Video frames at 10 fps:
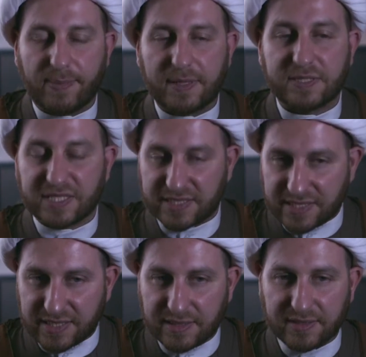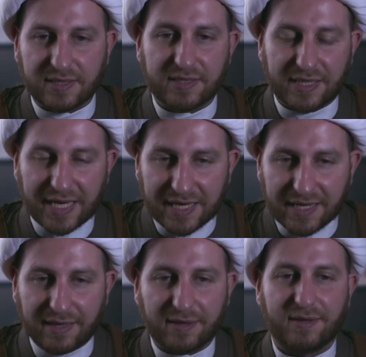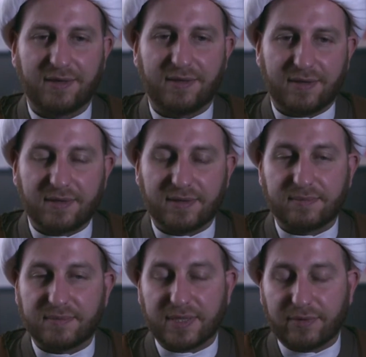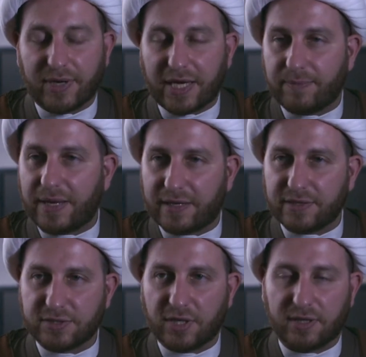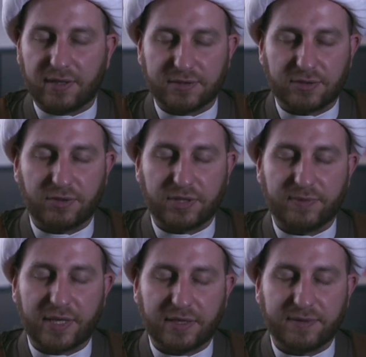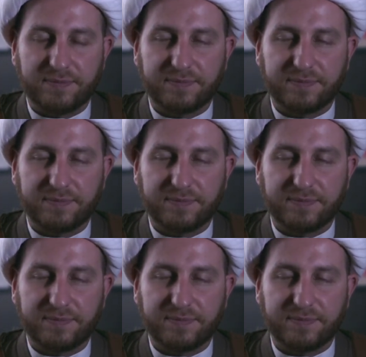succeed in gaining Iraq back, inshallah, and security back.